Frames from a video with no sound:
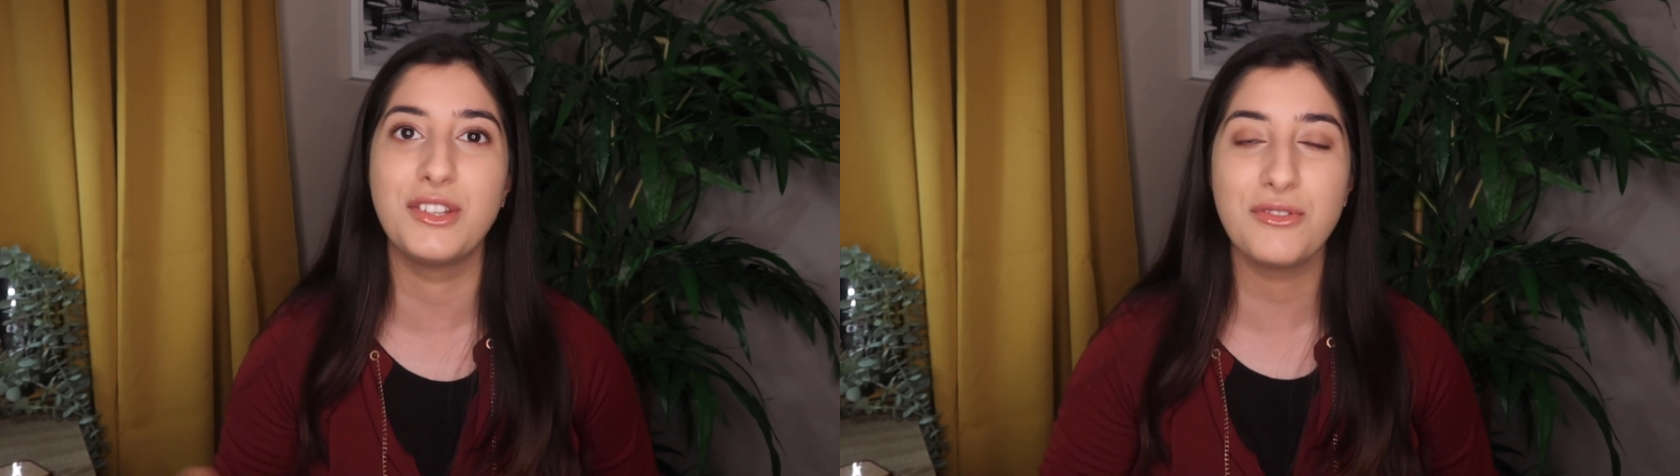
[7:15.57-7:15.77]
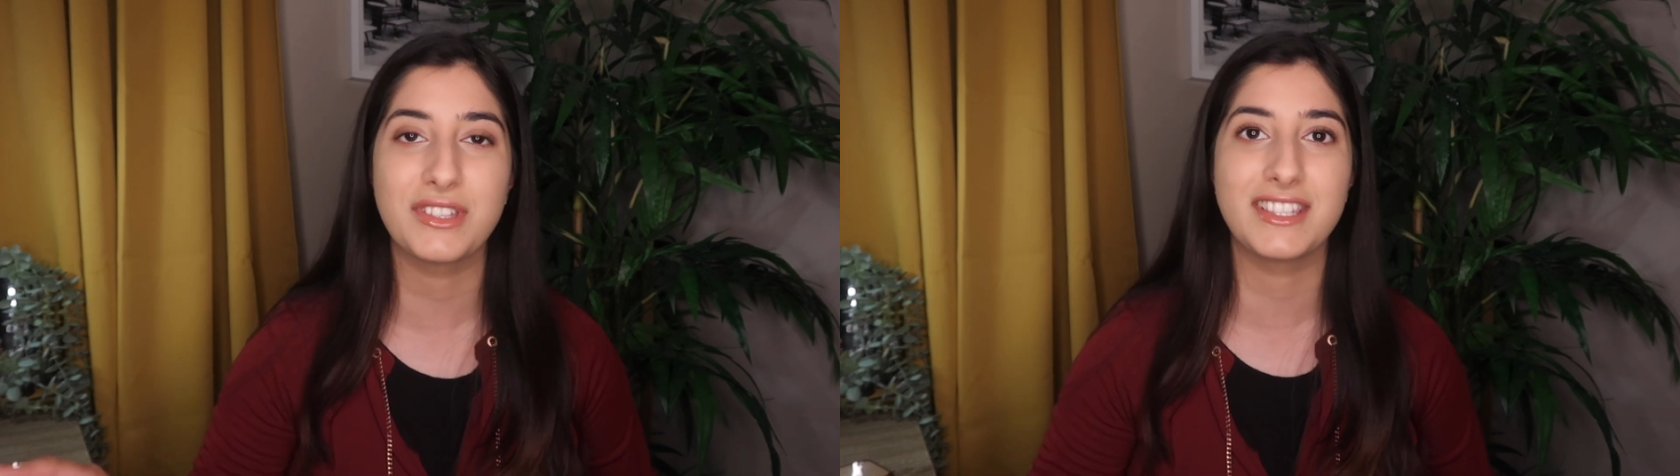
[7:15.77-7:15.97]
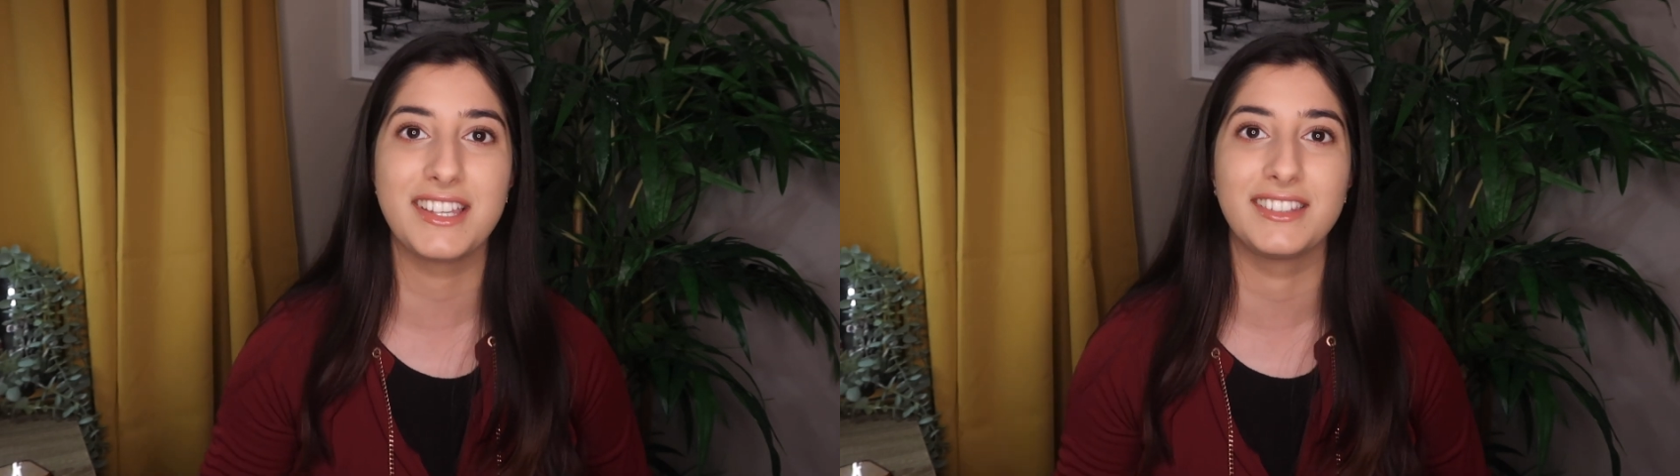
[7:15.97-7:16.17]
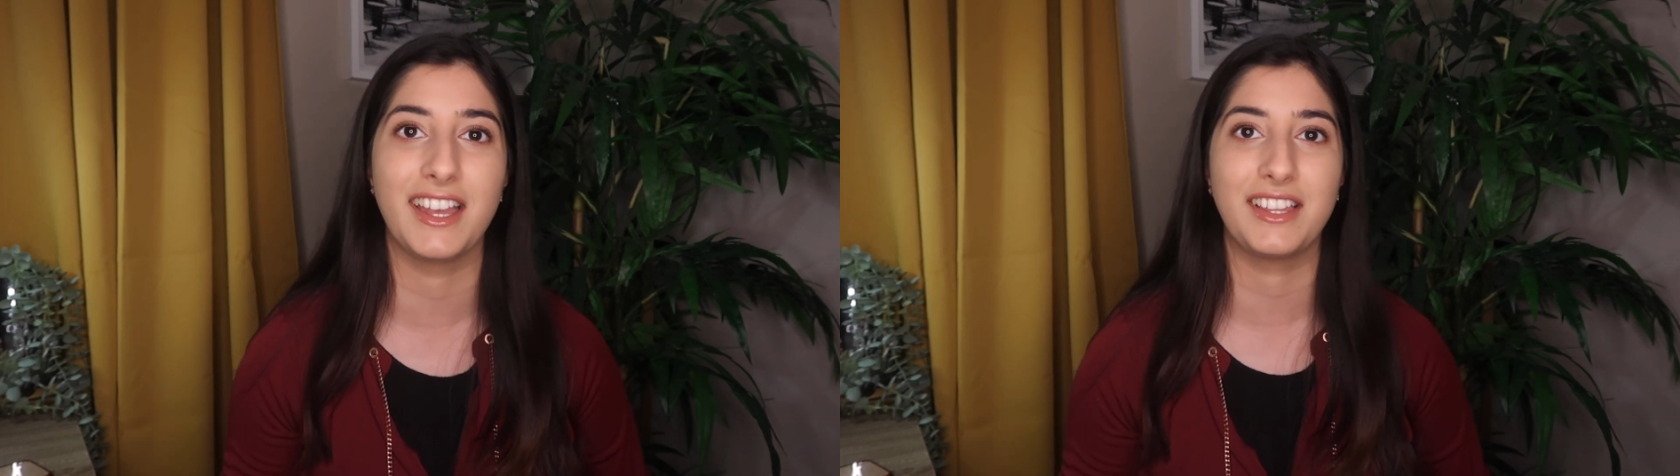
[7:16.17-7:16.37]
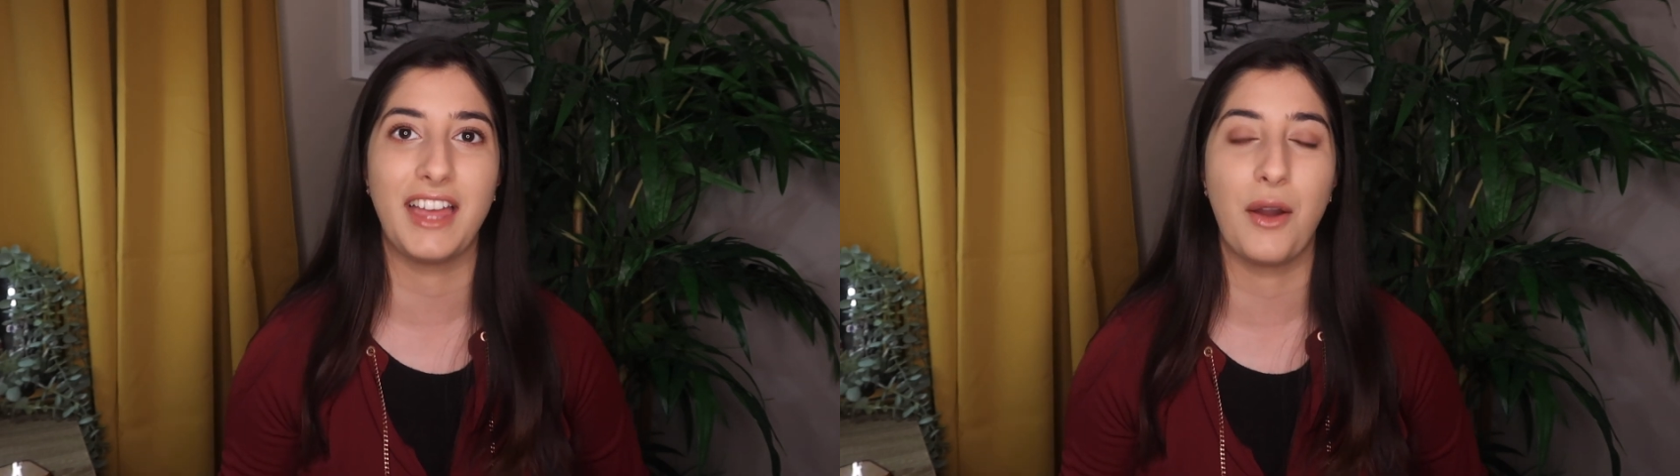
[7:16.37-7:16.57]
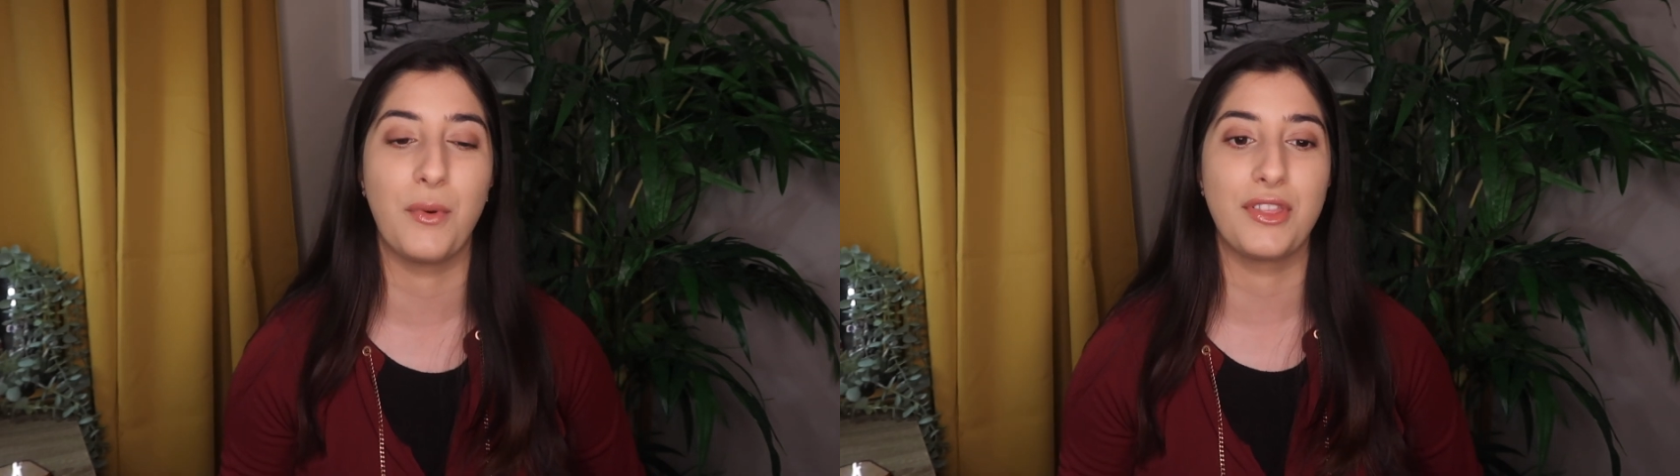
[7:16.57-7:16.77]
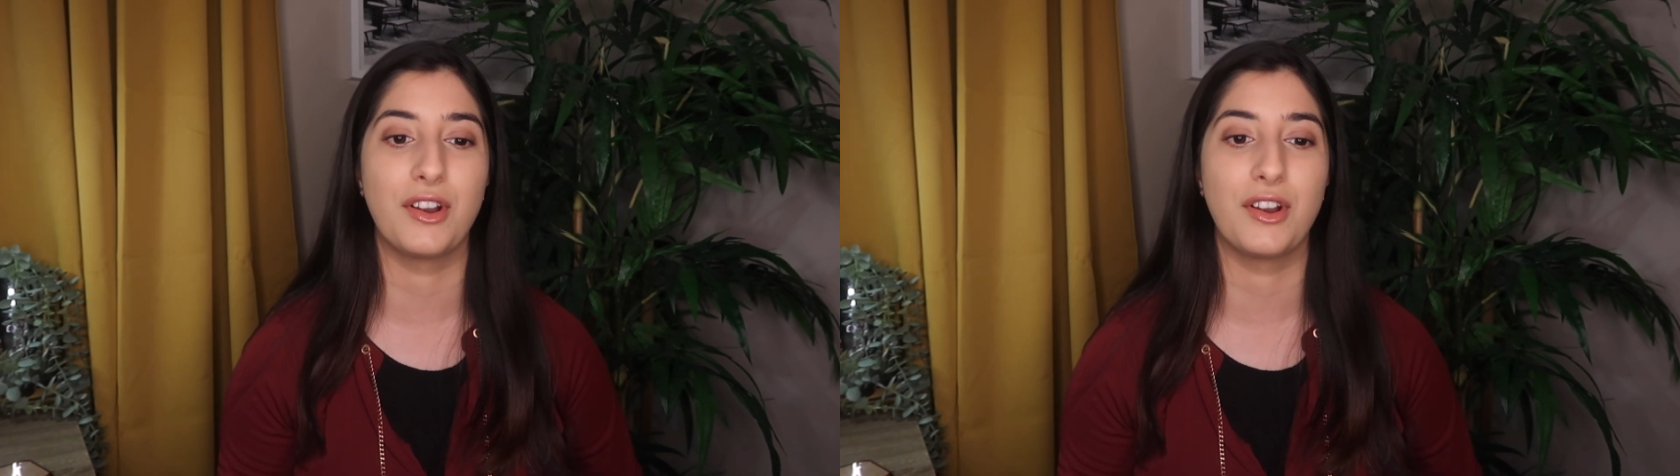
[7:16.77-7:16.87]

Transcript: do a scene like that where